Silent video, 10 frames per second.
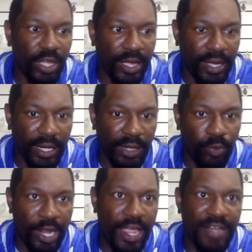uh,
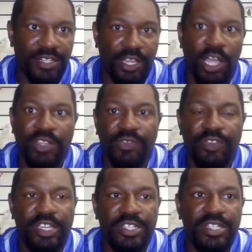when I actually caught the
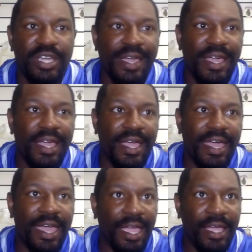fish.
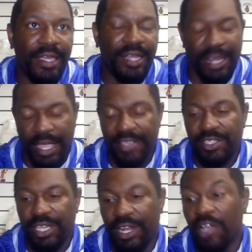And it,
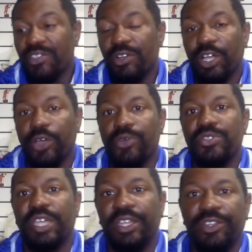as, it also
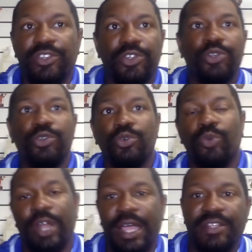goes into
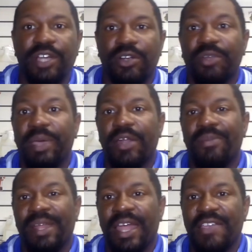what I talked about
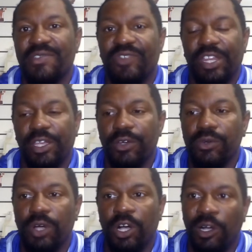on my last
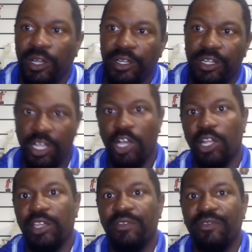video on
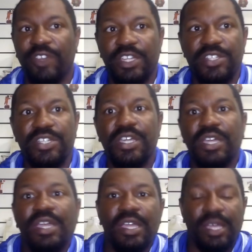culling fish.
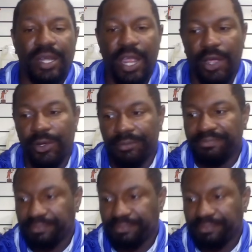Now,